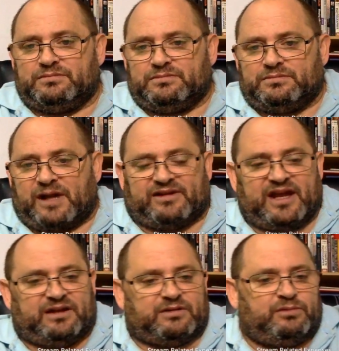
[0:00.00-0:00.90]
I
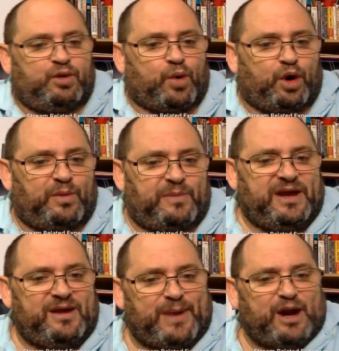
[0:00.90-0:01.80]
think the world would
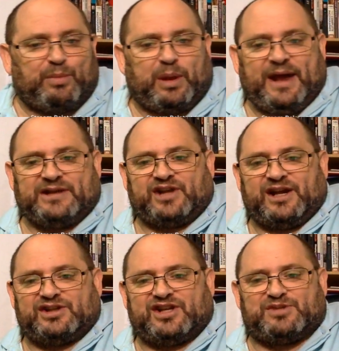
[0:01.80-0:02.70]
be a better place. I
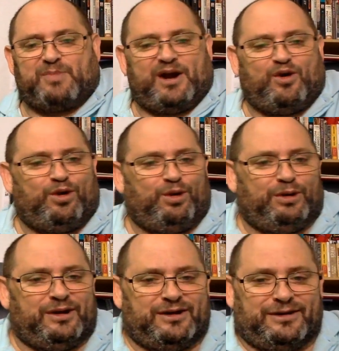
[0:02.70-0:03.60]
guess that's my whole,
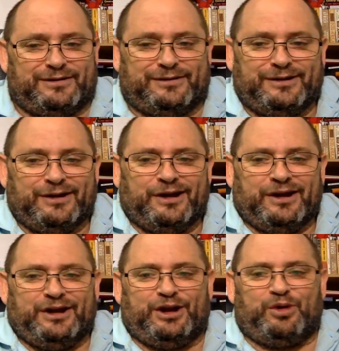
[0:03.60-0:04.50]

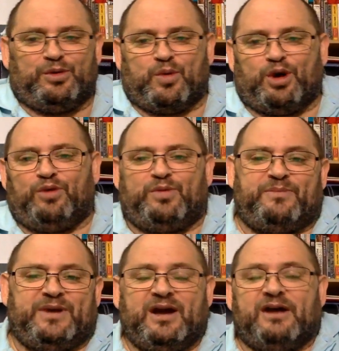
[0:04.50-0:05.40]
the world would
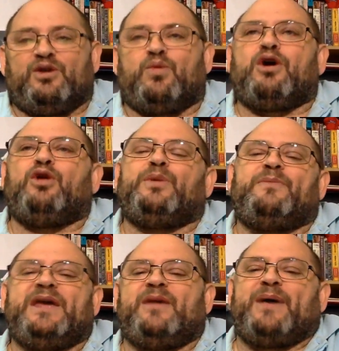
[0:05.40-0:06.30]

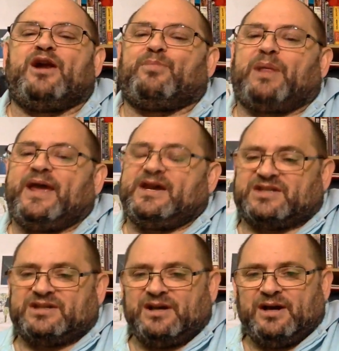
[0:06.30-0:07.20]
be a better
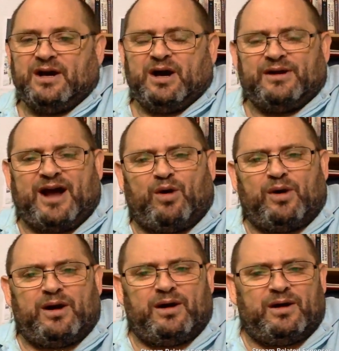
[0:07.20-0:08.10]
place. Now,
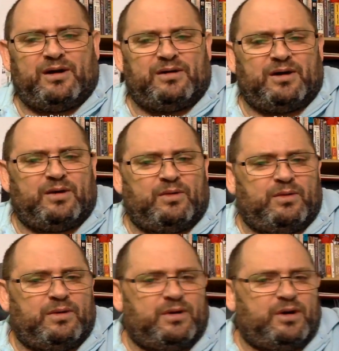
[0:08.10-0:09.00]

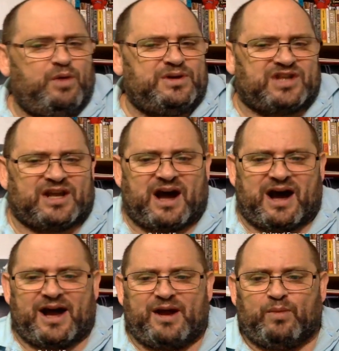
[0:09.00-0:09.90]
who was the
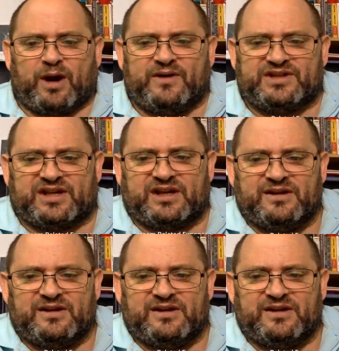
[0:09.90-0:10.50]
guy? Where is he?